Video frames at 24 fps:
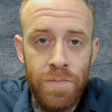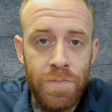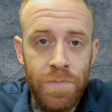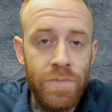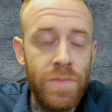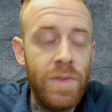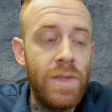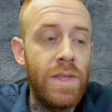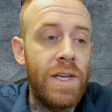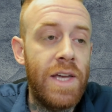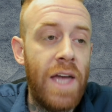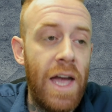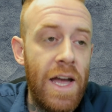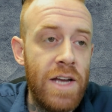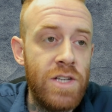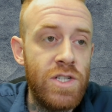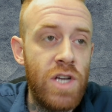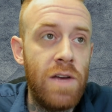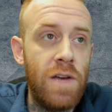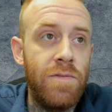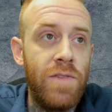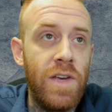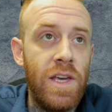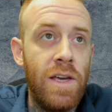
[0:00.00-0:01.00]
The
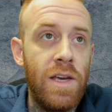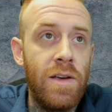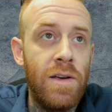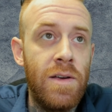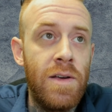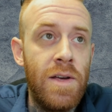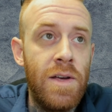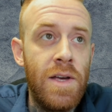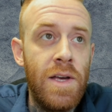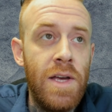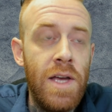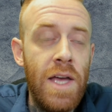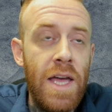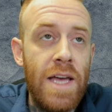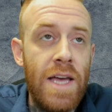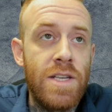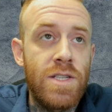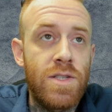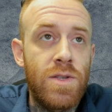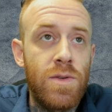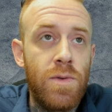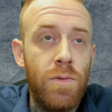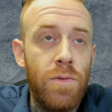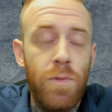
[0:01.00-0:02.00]
KJV
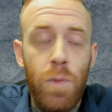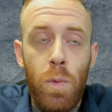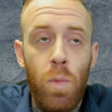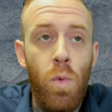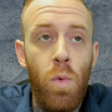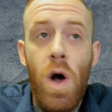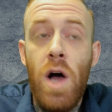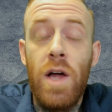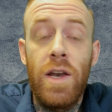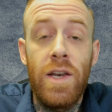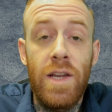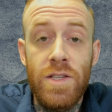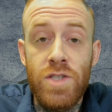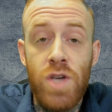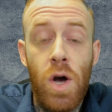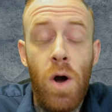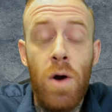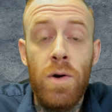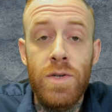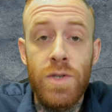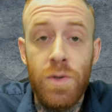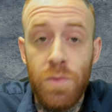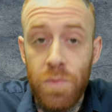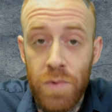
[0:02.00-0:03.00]
is, one, it's
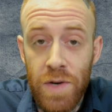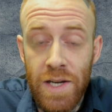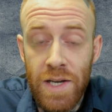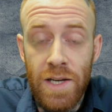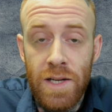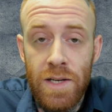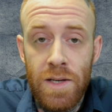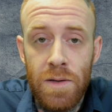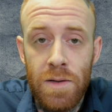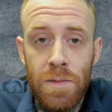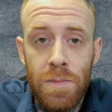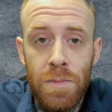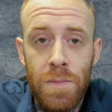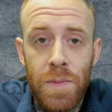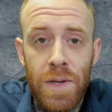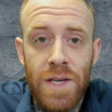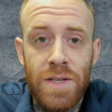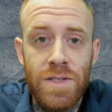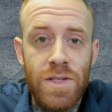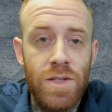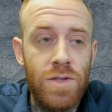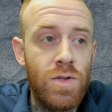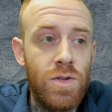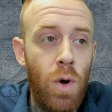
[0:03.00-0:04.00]
hard to read
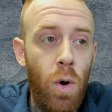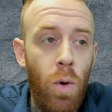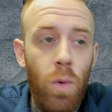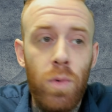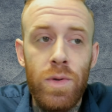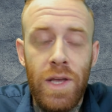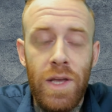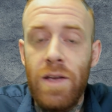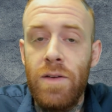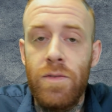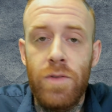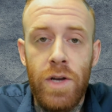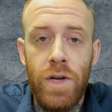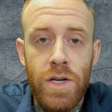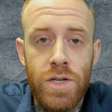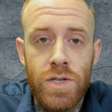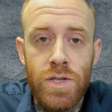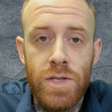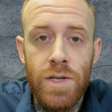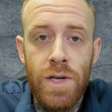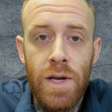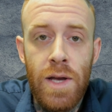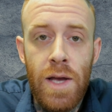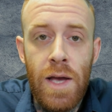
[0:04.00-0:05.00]
because it's Old
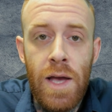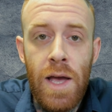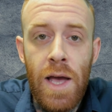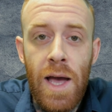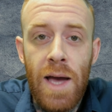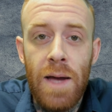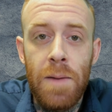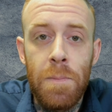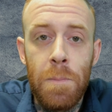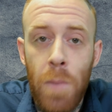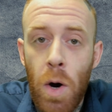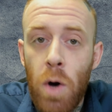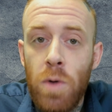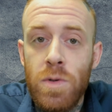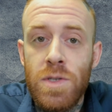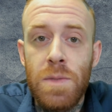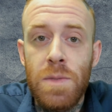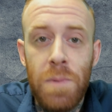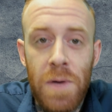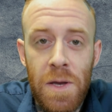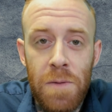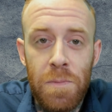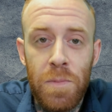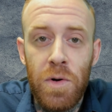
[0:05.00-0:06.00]
English, and
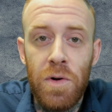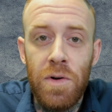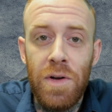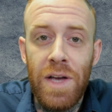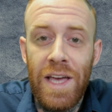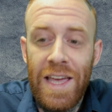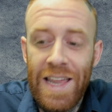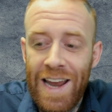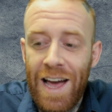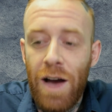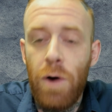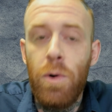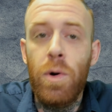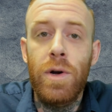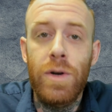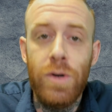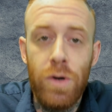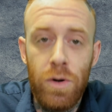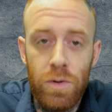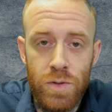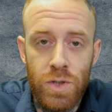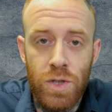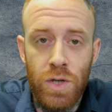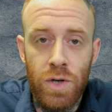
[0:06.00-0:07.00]
most people in our
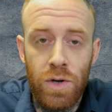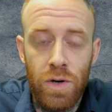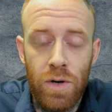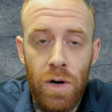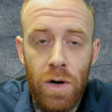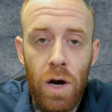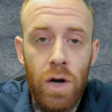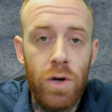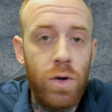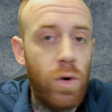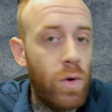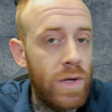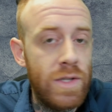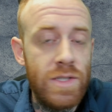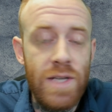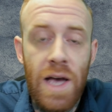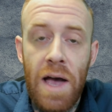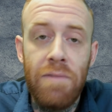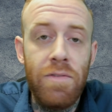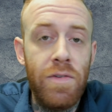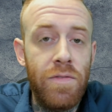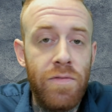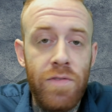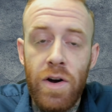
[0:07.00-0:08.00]
culture are going to
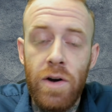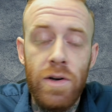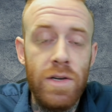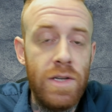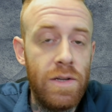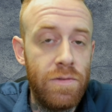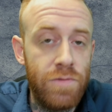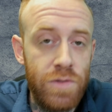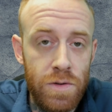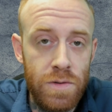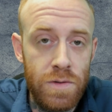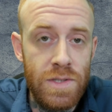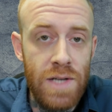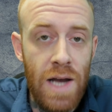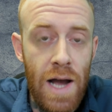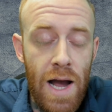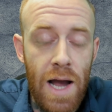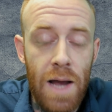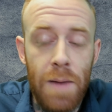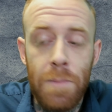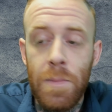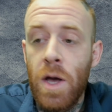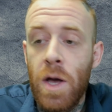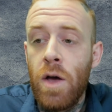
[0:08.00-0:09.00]
have a very difficult
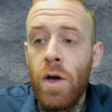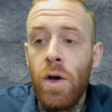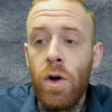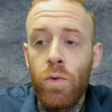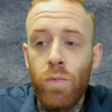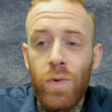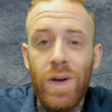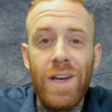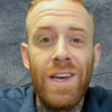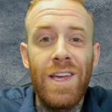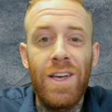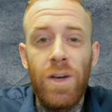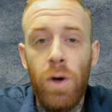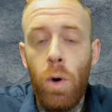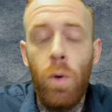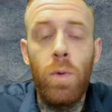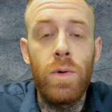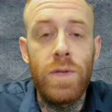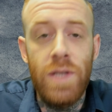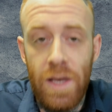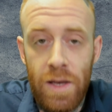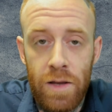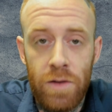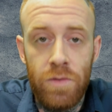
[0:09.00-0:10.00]
time reading
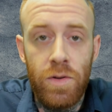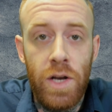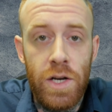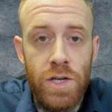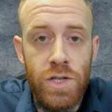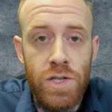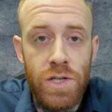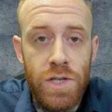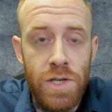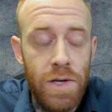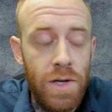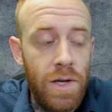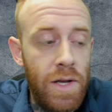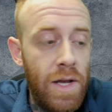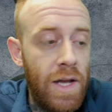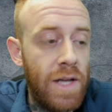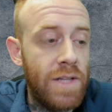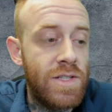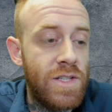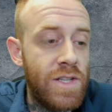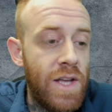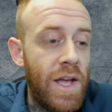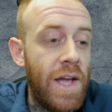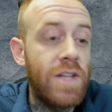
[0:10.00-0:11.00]
Old English.
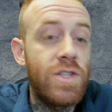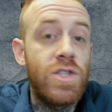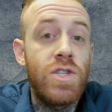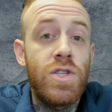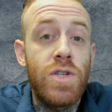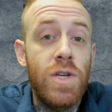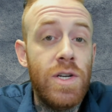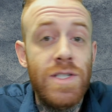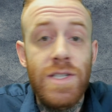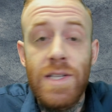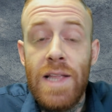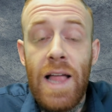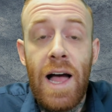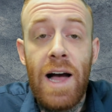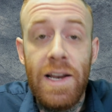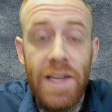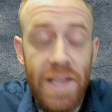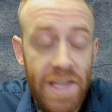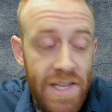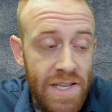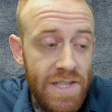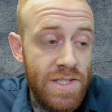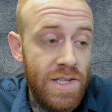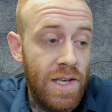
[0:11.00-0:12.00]
It's just not
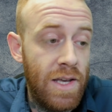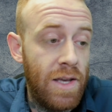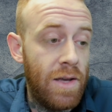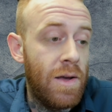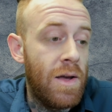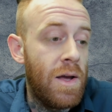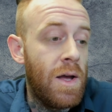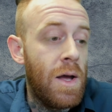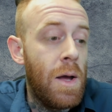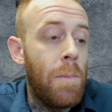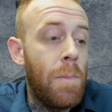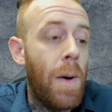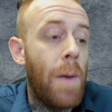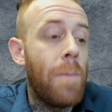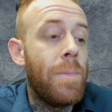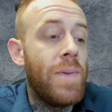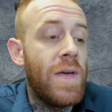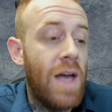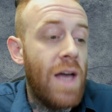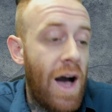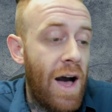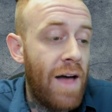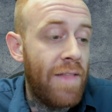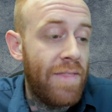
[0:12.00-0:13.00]
easy. But
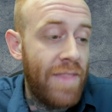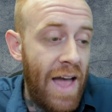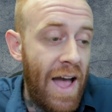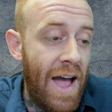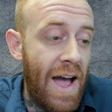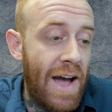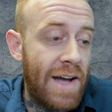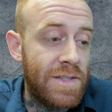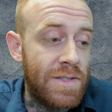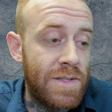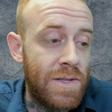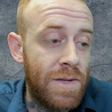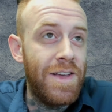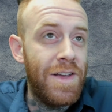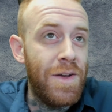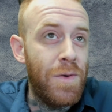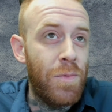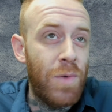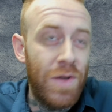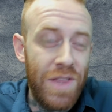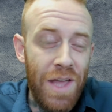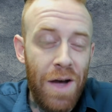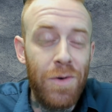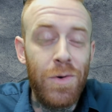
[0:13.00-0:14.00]
beyond that,
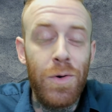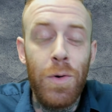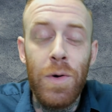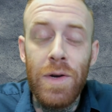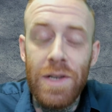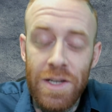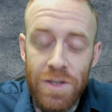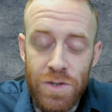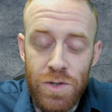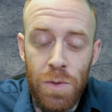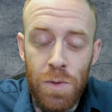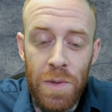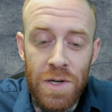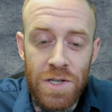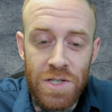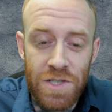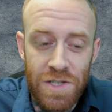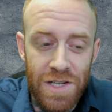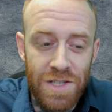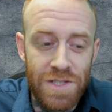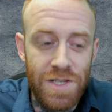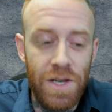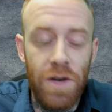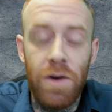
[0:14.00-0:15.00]
without going into too much
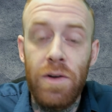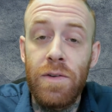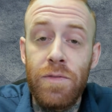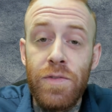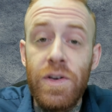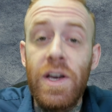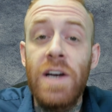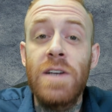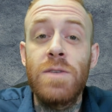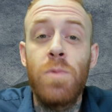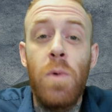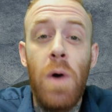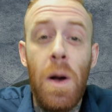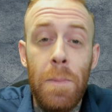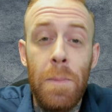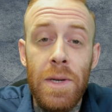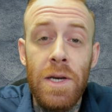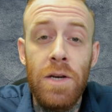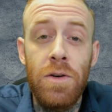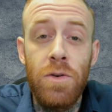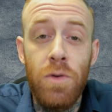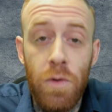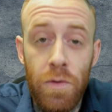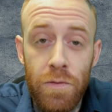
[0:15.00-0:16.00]
detail, and if you guys want me
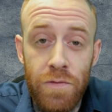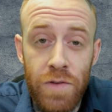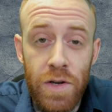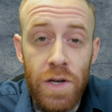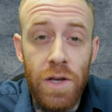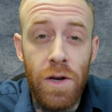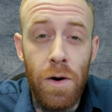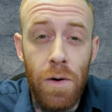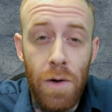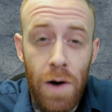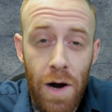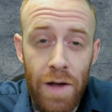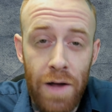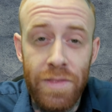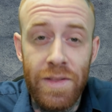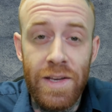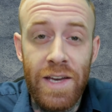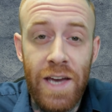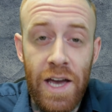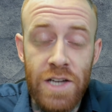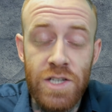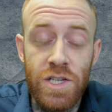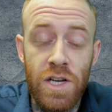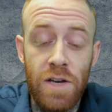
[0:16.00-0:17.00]
to do a video on the
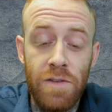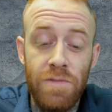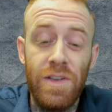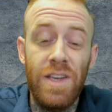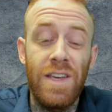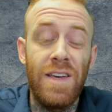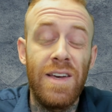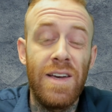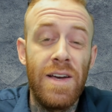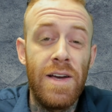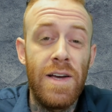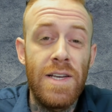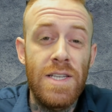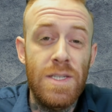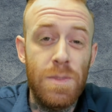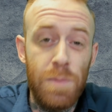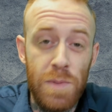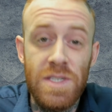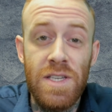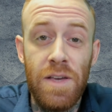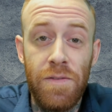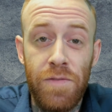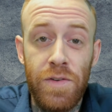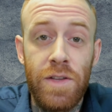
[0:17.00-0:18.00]
KJV
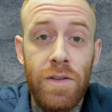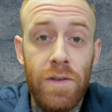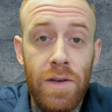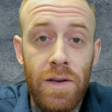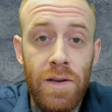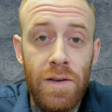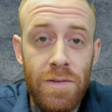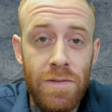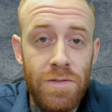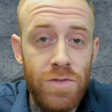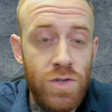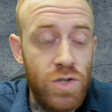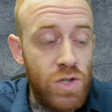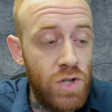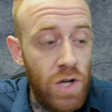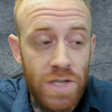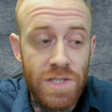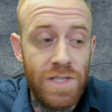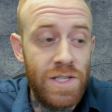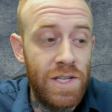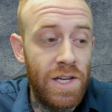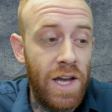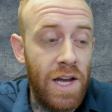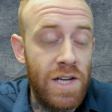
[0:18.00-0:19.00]
specifically,
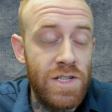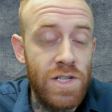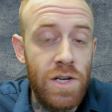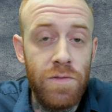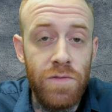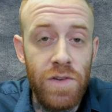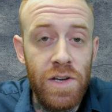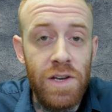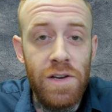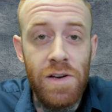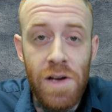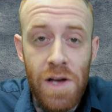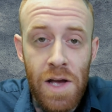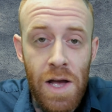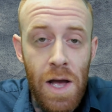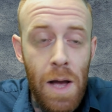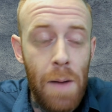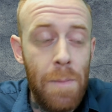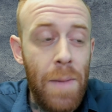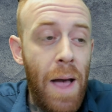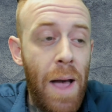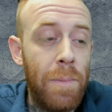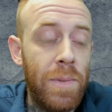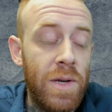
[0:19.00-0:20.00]
just the KJV,
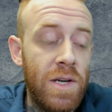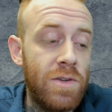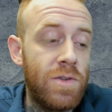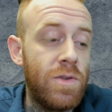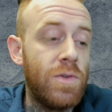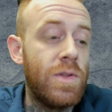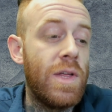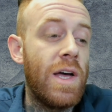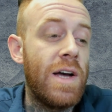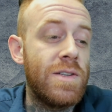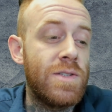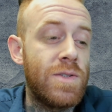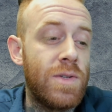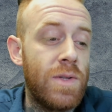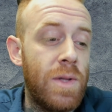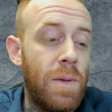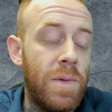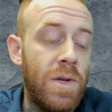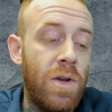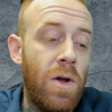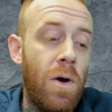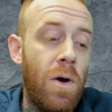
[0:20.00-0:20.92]
I'm happy to do that. So let me know.